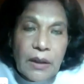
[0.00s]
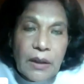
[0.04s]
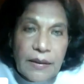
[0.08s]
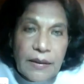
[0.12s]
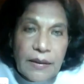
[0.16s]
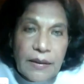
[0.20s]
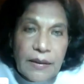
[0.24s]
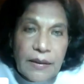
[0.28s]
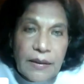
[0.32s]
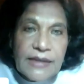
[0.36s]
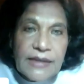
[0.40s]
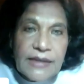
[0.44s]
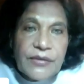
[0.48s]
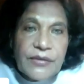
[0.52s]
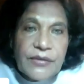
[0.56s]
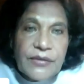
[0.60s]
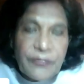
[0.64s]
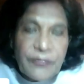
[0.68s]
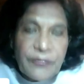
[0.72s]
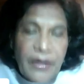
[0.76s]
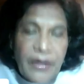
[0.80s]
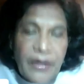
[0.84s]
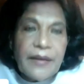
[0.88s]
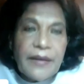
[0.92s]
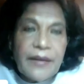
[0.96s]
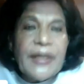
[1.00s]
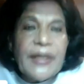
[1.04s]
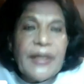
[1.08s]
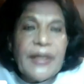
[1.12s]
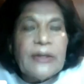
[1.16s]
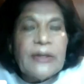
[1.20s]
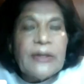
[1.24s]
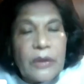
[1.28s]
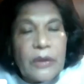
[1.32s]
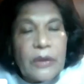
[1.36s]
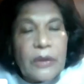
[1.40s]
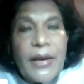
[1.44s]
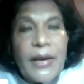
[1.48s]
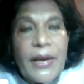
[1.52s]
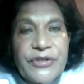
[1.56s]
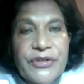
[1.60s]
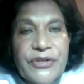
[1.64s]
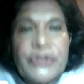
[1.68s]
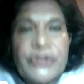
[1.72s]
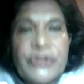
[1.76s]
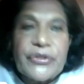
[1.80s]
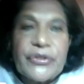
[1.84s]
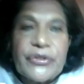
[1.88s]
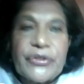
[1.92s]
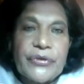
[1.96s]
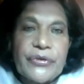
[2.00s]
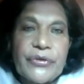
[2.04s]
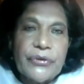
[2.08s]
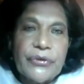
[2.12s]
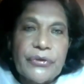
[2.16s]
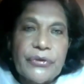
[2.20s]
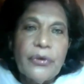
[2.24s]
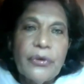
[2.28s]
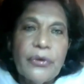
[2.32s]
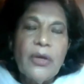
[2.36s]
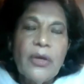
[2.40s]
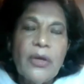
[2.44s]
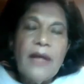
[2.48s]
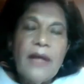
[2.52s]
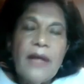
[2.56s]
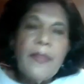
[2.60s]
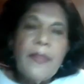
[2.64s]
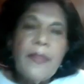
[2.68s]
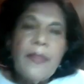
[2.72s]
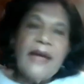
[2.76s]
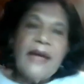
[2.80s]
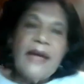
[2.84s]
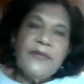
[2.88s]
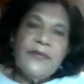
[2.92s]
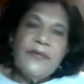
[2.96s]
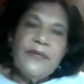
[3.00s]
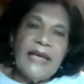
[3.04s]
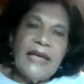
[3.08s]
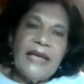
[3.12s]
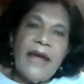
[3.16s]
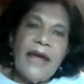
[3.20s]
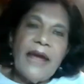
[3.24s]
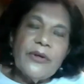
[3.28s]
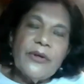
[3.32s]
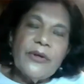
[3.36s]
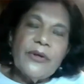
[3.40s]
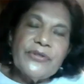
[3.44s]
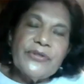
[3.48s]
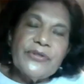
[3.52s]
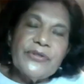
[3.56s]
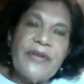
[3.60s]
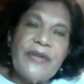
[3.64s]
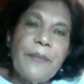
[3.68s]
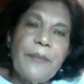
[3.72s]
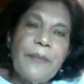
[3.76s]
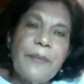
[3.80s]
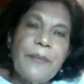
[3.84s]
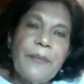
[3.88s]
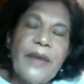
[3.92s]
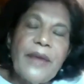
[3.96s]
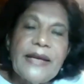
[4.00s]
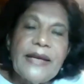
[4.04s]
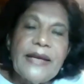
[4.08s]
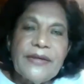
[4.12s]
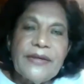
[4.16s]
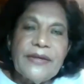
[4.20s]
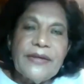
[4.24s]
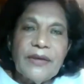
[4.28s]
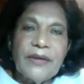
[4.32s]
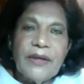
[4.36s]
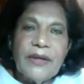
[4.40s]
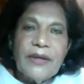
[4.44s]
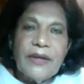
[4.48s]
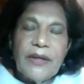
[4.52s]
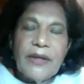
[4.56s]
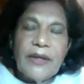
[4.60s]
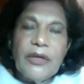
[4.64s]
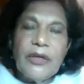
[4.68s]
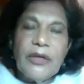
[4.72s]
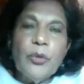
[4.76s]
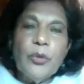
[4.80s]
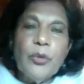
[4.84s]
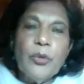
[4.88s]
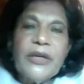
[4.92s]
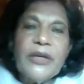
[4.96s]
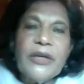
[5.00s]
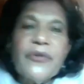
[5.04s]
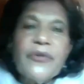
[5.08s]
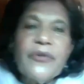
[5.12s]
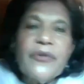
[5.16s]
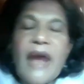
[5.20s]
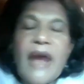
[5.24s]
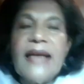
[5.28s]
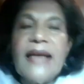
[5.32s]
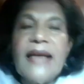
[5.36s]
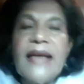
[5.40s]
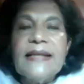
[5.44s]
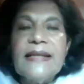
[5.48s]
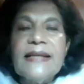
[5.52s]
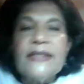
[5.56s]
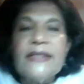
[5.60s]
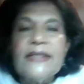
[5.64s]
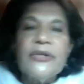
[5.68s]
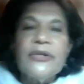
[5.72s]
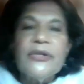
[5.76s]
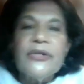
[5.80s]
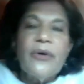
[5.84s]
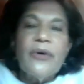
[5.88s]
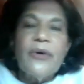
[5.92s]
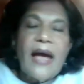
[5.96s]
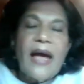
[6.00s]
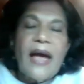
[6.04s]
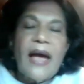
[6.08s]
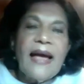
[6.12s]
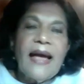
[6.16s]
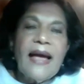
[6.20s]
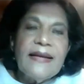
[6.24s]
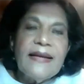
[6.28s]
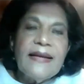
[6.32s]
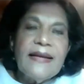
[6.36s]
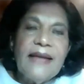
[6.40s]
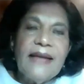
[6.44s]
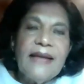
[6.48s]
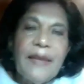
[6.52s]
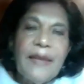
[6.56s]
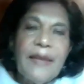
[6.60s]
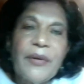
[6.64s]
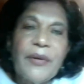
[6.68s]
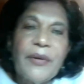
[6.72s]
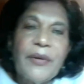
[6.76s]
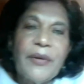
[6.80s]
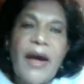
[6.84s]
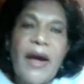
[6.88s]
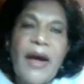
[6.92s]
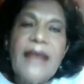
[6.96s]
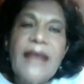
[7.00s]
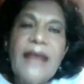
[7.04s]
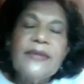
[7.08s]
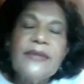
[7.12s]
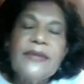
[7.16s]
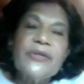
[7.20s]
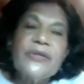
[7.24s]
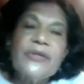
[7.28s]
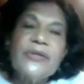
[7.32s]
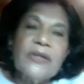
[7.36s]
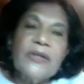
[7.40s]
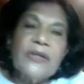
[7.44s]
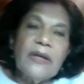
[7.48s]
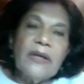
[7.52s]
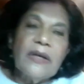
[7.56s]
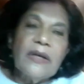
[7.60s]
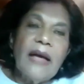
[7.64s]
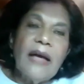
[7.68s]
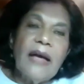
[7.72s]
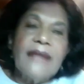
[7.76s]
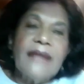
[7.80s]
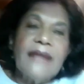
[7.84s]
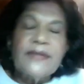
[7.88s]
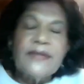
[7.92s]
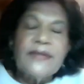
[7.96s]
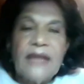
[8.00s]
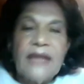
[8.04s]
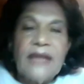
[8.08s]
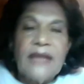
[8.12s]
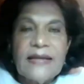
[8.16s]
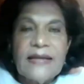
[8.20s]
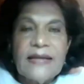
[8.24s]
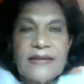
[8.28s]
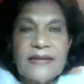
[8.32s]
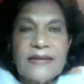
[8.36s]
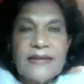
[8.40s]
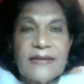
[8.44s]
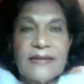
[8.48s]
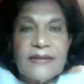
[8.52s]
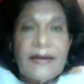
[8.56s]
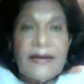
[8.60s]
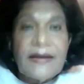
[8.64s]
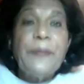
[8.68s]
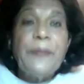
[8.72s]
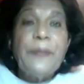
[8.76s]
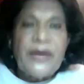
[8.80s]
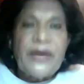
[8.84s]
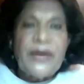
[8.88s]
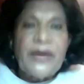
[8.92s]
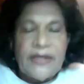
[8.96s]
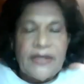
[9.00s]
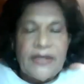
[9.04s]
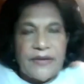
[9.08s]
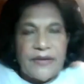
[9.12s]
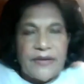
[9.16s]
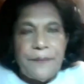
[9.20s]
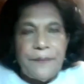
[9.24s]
these fundamental questions, that we cannot separate human rights, and labor rights as separate.